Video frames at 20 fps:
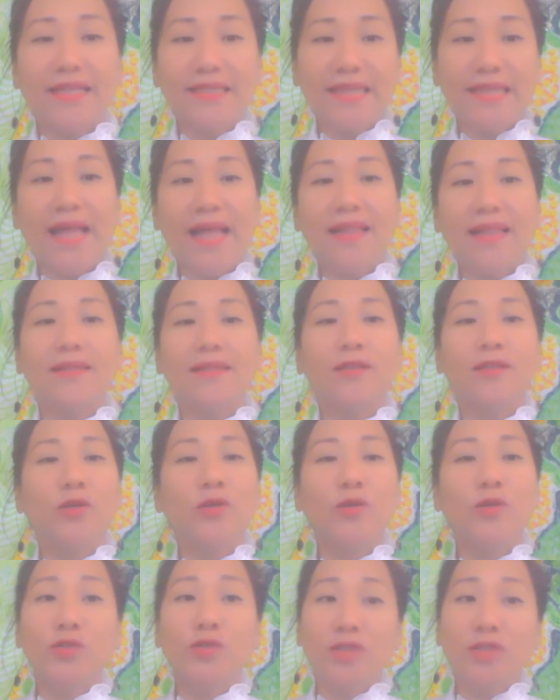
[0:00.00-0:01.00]
and talent to
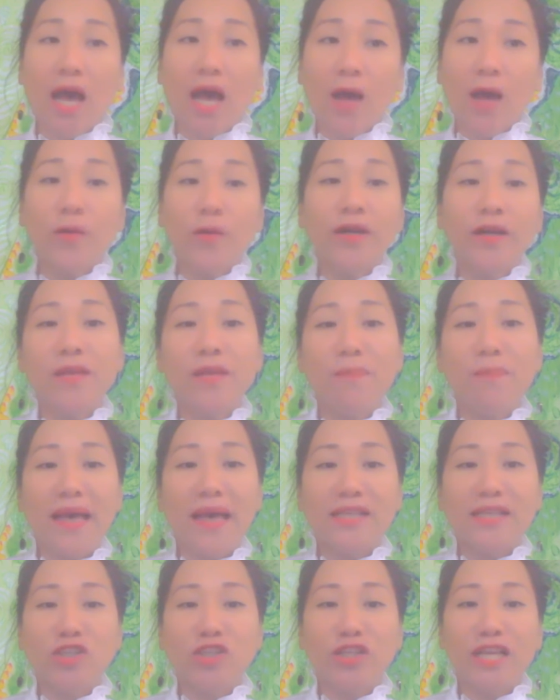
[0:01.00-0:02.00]
use our
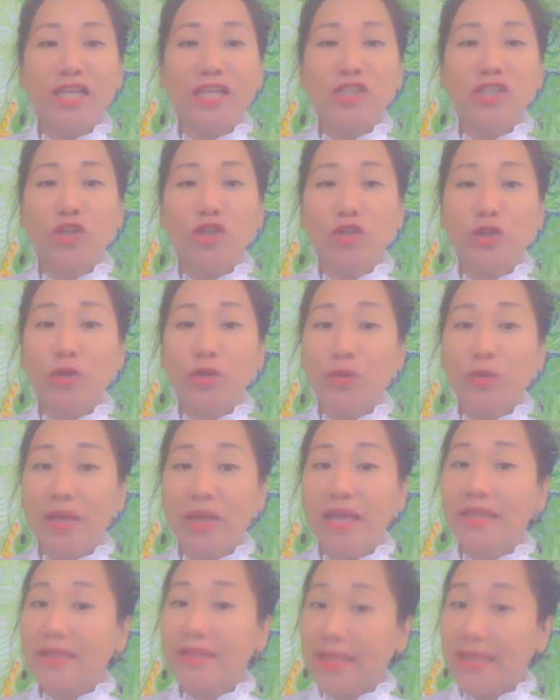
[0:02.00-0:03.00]
imagination to
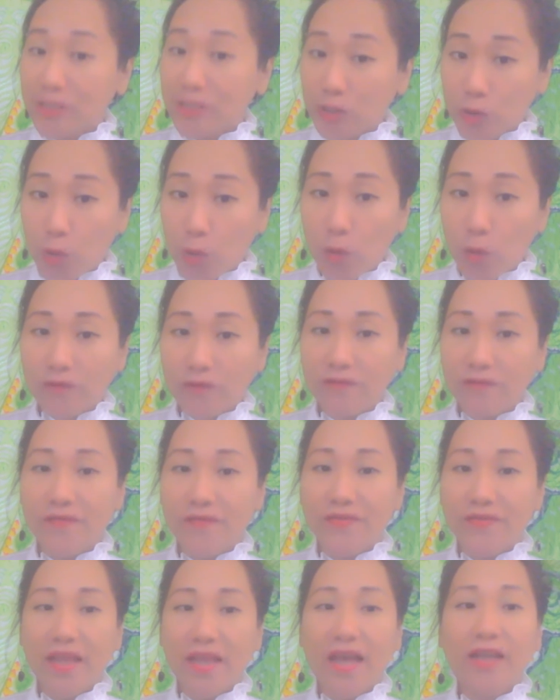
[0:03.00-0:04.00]
create and solve.
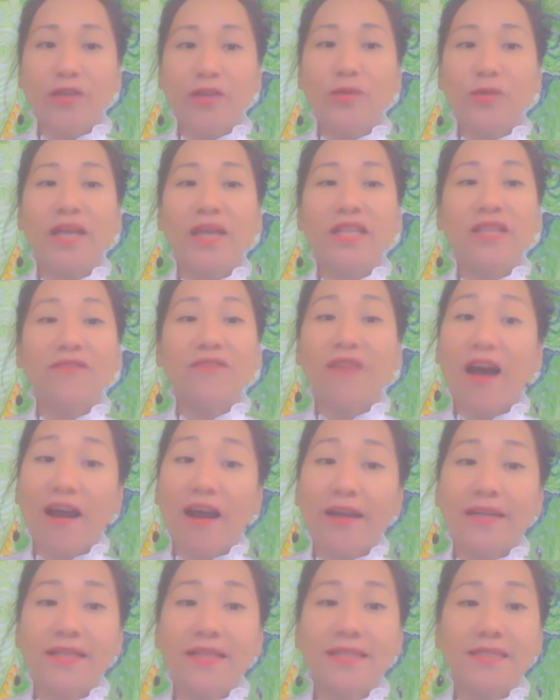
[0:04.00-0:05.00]
A creative
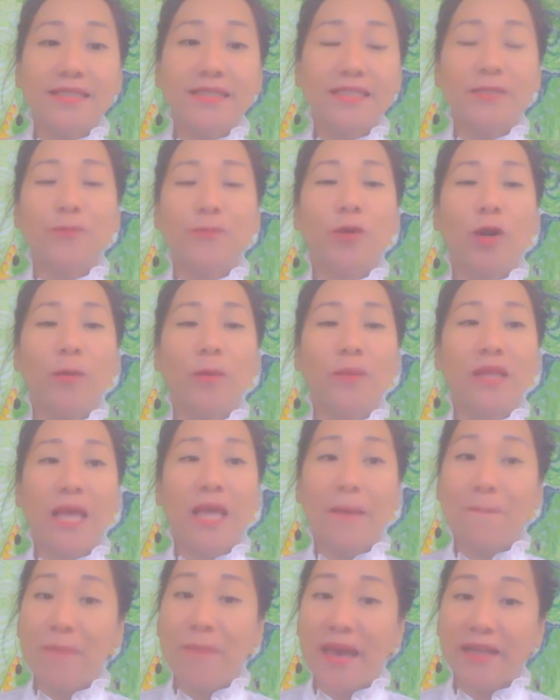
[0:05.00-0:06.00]
artist is probably
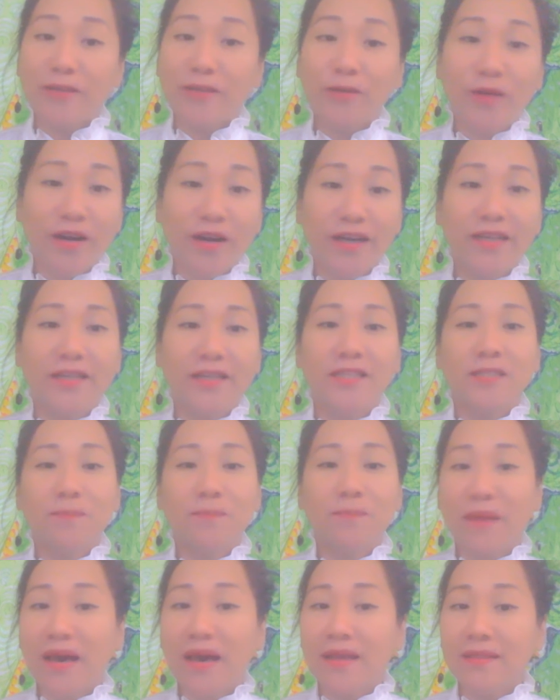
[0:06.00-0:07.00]
a better artist,
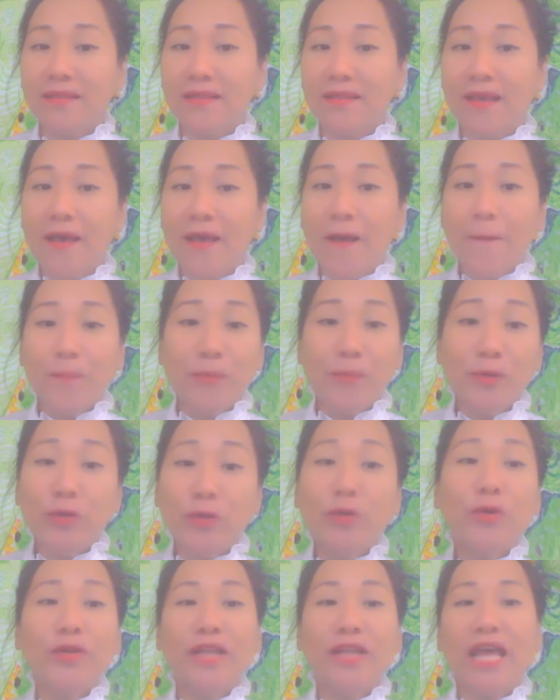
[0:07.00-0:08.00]
but
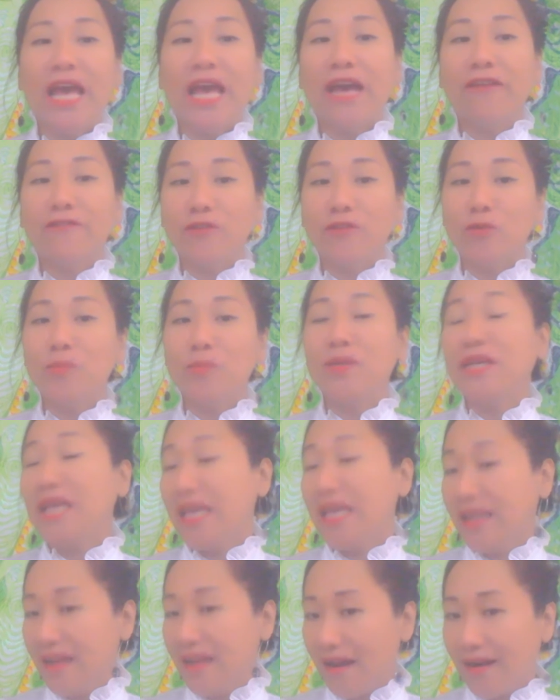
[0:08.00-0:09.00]
you don't have to be
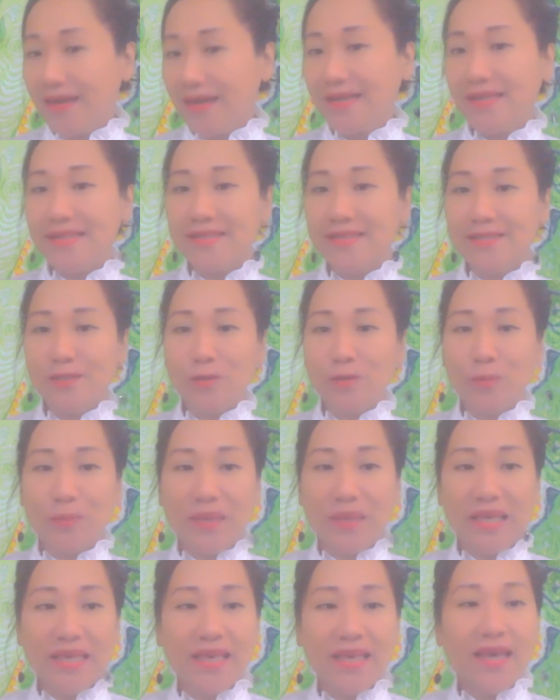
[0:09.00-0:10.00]
an artist to
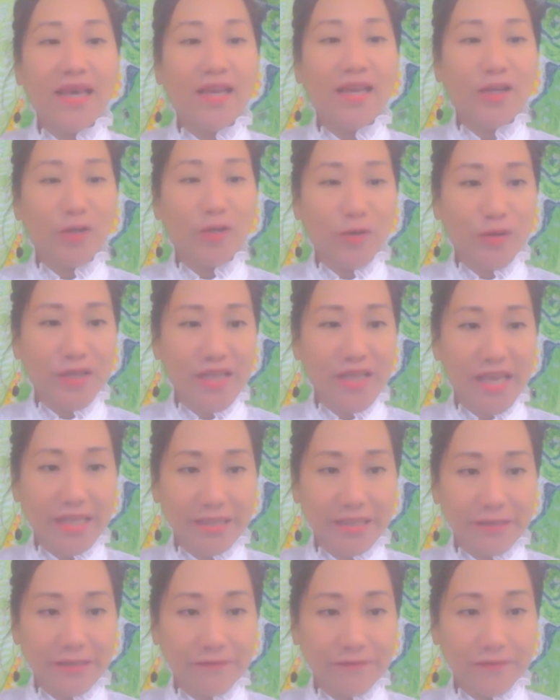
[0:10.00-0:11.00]
be
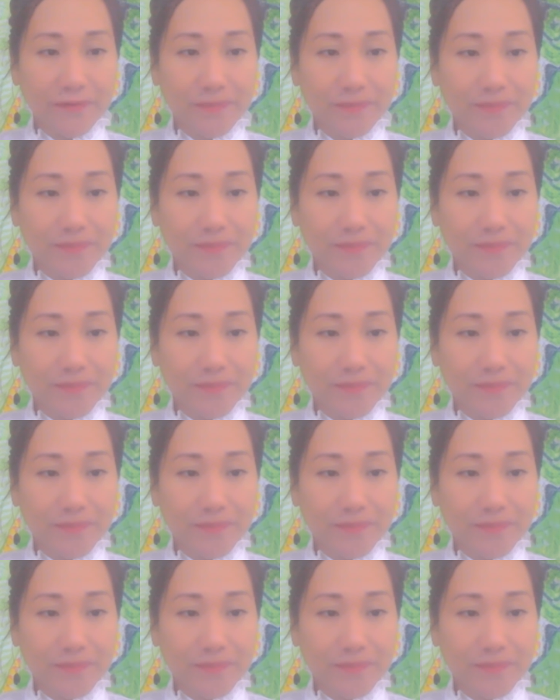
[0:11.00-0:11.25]
creative.